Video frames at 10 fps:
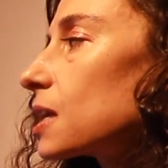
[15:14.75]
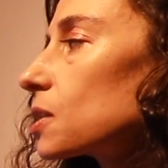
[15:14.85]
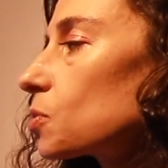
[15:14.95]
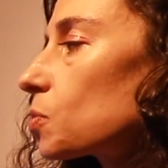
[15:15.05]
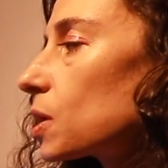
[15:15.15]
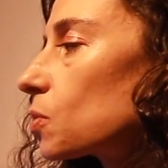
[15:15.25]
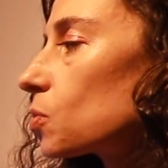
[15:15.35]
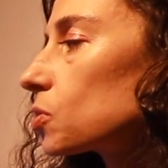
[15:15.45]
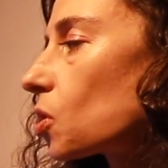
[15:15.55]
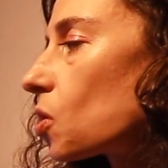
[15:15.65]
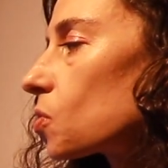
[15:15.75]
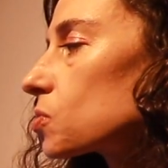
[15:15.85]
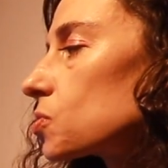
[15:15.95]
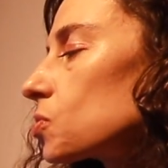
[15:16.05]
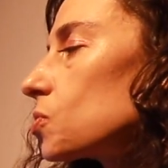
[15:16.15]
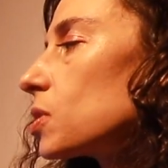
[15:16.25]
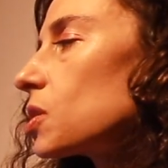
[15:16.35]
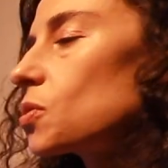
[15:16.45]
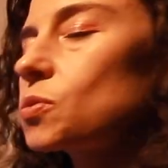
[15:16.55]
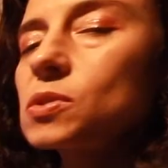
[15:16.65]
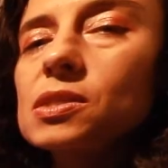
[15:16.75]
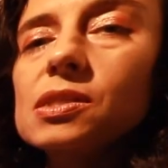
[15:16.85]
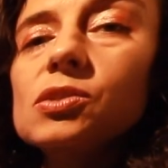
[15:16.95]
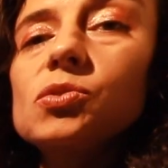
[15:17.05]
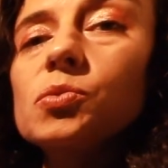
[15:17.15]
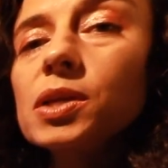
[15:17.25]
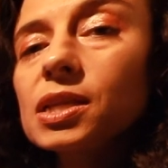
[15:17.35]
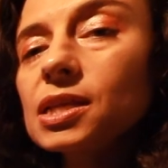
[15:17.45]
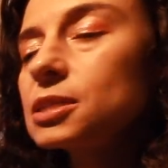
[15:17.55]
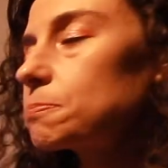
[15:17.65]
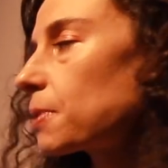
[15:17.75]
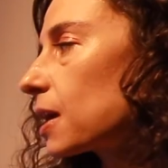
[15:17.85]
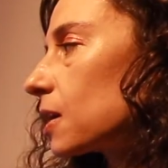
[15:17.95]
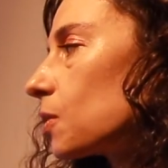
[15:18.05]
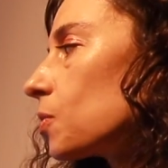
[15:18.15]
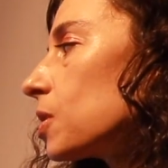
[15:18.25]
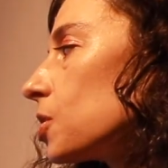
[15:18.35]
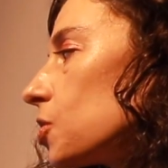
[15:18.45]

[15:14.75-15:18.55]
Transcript: and we could also use 3D speckle